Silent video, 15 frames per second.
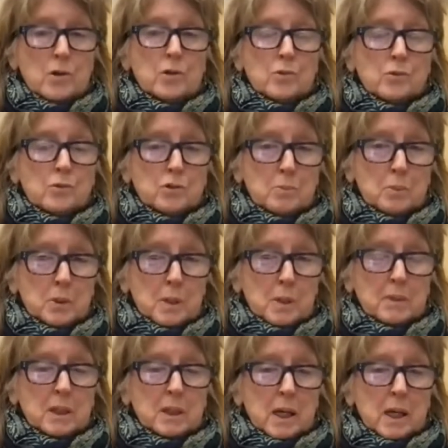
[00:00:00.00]
you to put
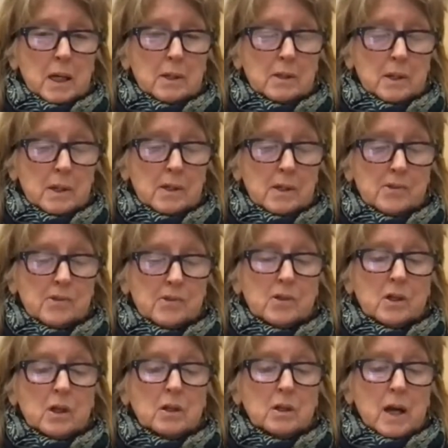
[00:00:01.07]
up the land as
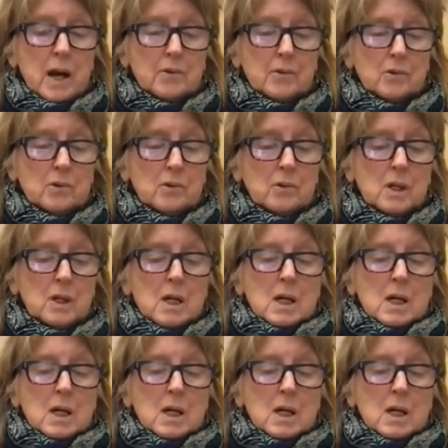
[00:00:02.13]
collateral.